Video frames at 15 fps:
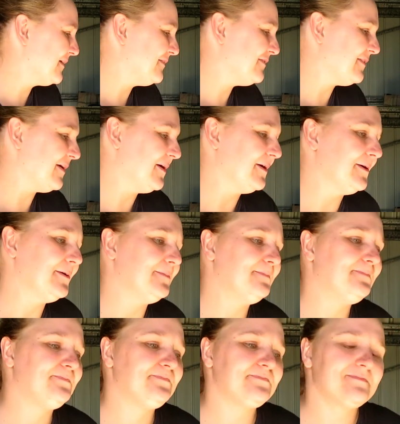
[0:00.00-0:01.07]
So
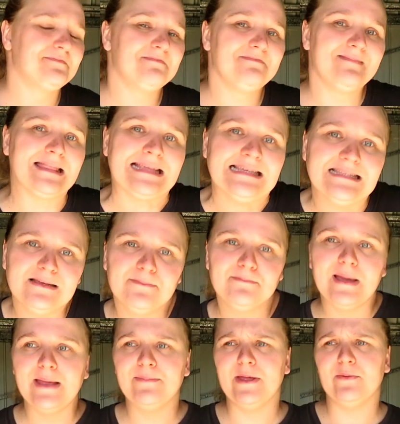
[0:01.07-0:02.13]

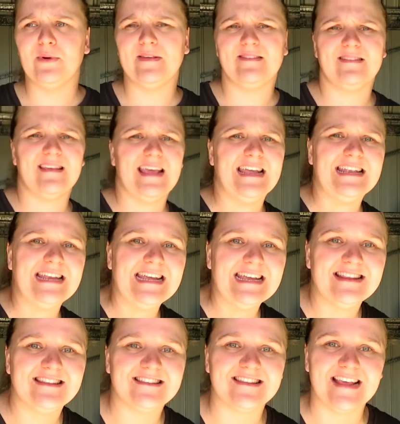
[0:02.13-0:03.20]
maybe he
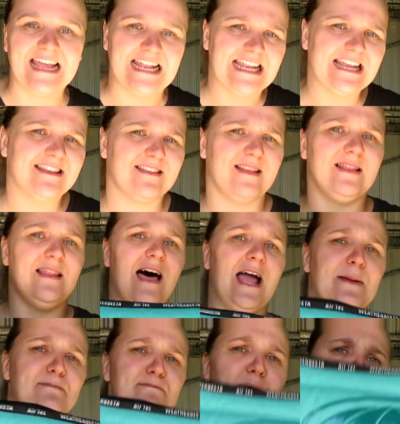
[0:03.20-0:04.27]
needs
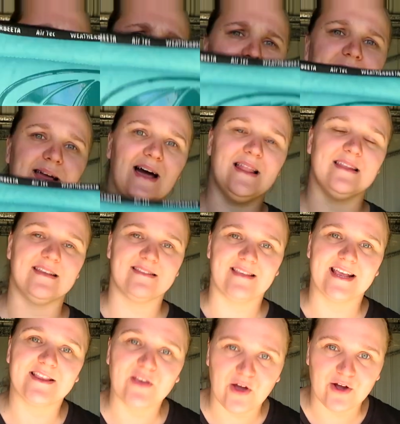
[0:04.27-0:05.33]
light popping colors
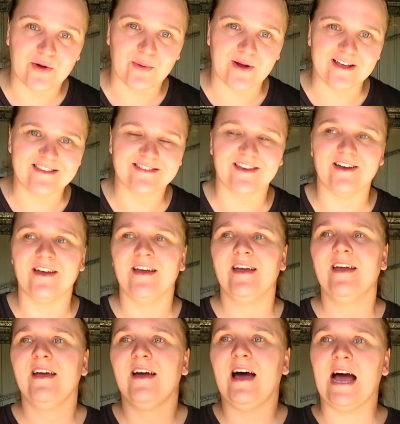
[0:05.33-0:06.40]
like turquoise. So
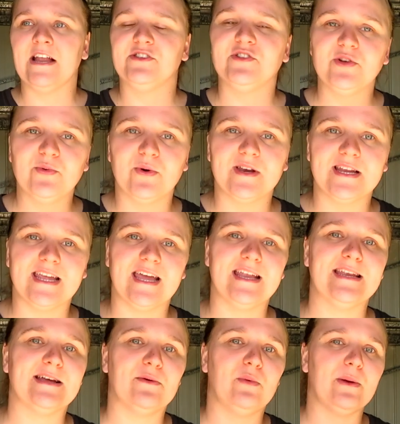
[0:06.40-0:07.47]
I do want to
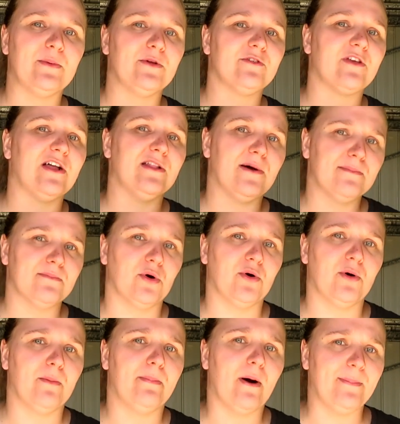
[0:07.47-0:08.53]
get Wibbles a lot
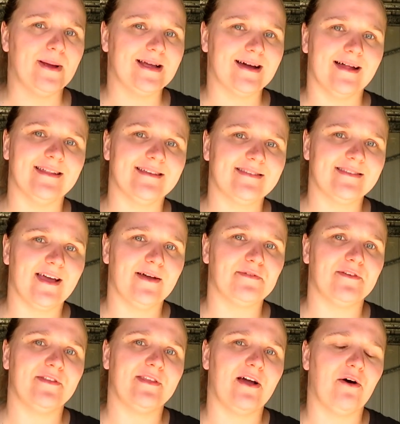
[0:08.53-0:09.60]
more popping color
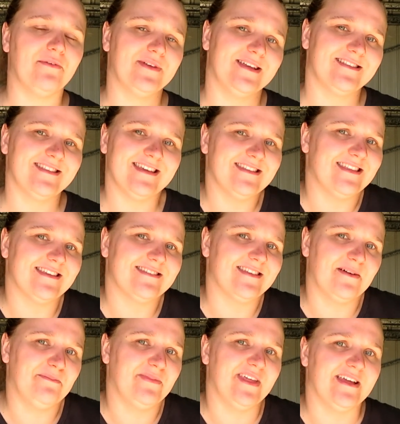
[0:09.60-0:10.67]
stuff. Obviously there's
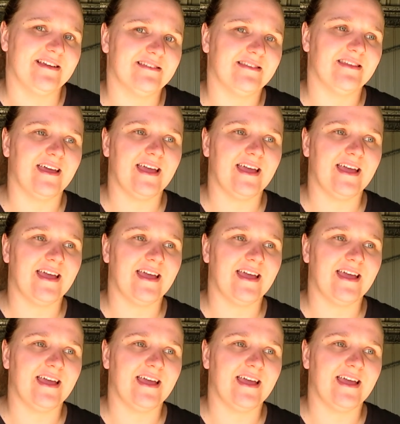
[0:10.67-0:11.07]
some things